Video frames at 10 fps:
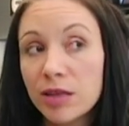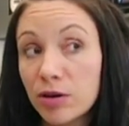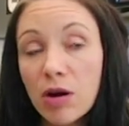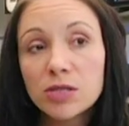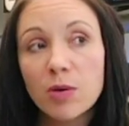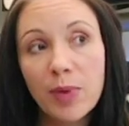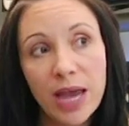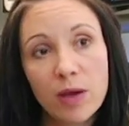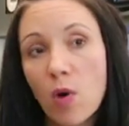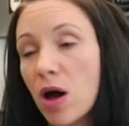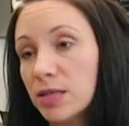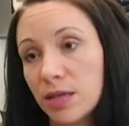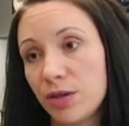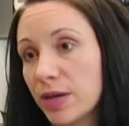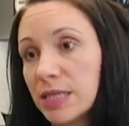There are also paywalls
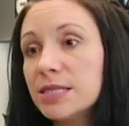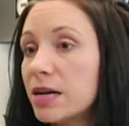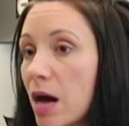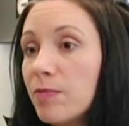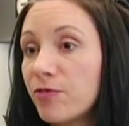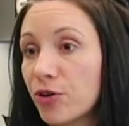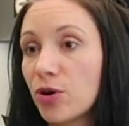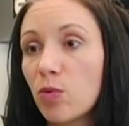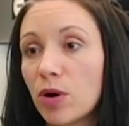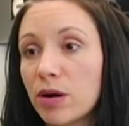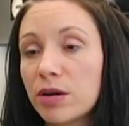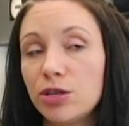that you can set up for your work.